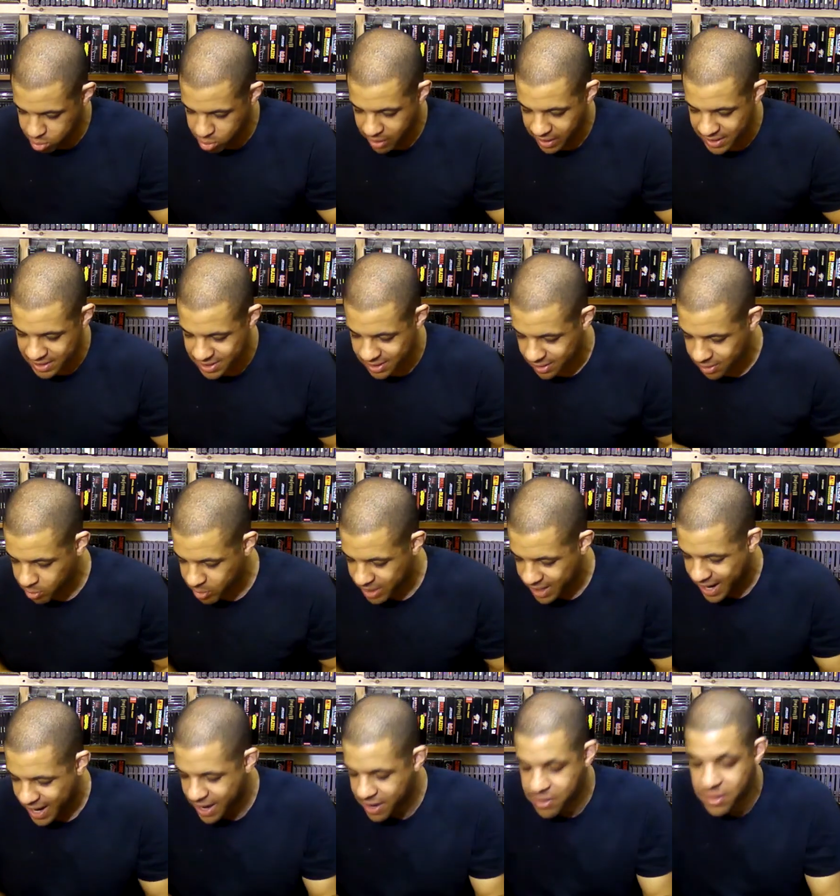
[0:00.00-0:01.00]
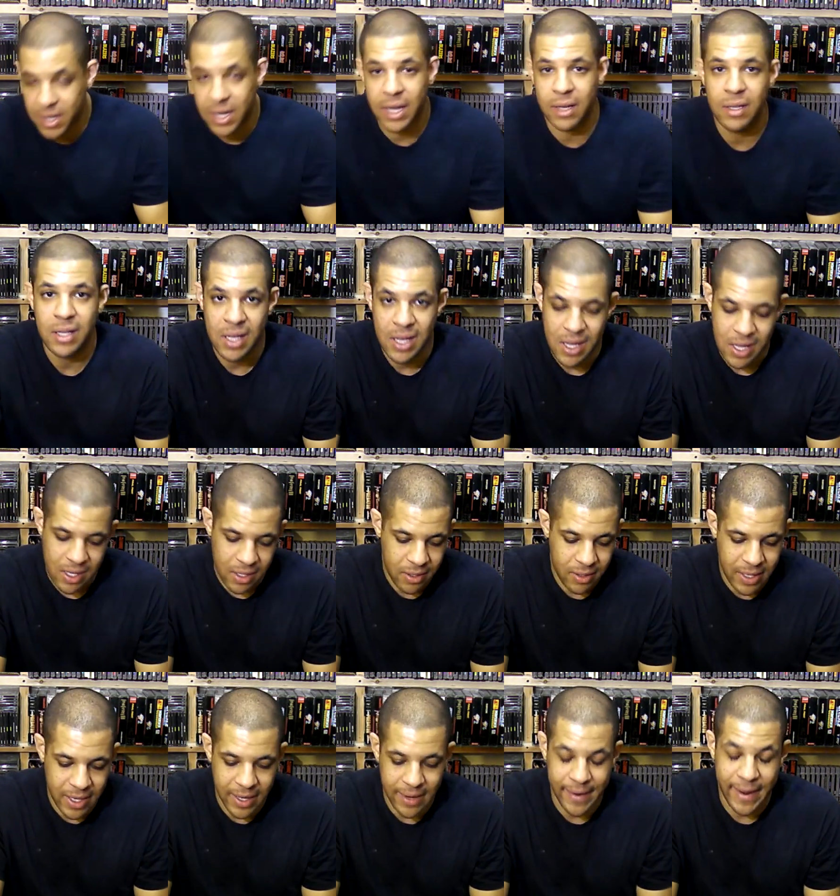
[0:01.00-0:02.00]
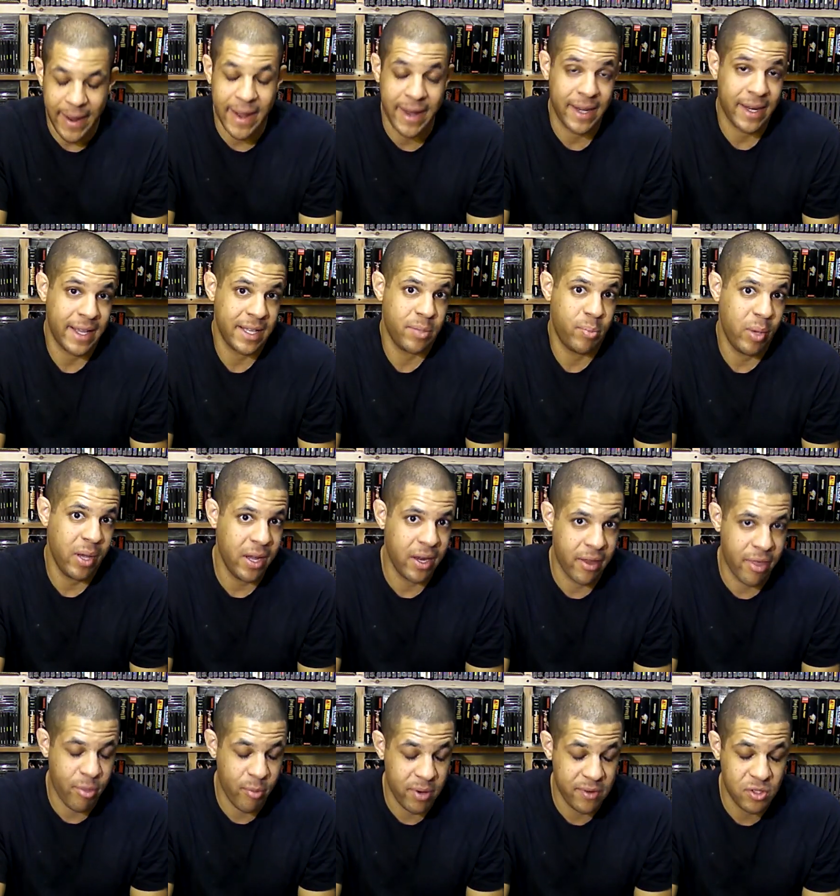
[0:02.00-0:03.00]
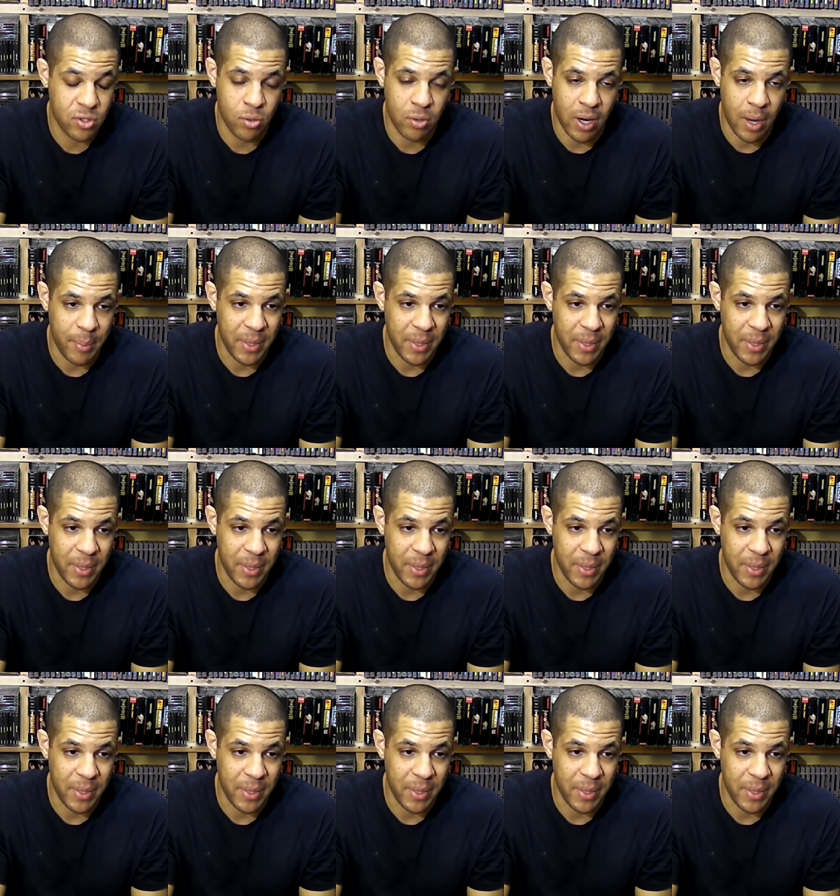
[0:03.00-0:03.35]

priced a little bit higher than I'd like to pay at a thrift store.